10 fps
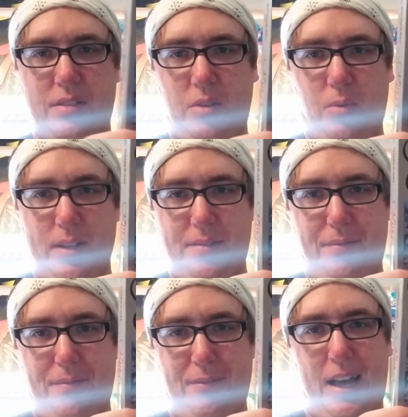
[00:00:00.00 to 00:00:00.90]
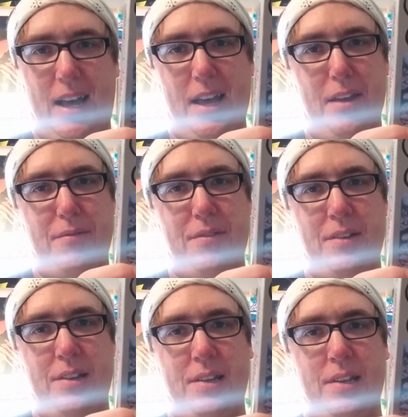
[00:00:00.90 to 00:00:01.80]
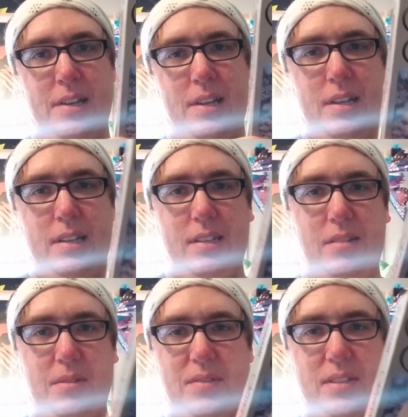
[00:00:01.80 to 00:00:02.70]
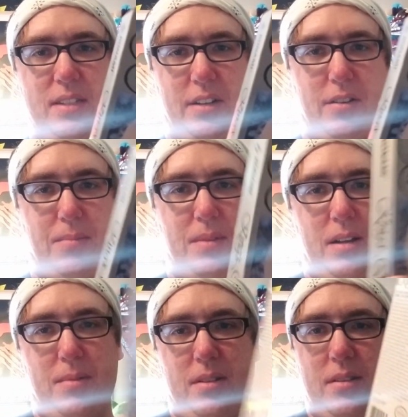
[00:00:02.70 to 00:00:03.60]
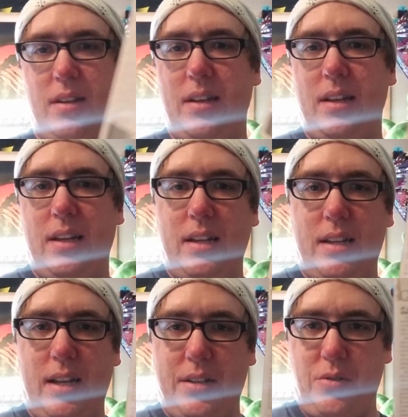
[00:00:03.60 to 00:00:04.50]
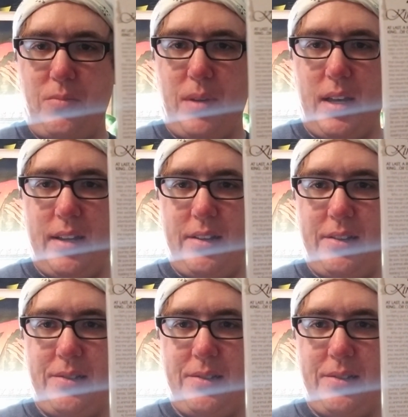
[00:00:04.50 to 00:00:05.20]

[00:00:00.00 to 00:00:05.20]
Quest V. A little bit of a sticker up there, but not too bad.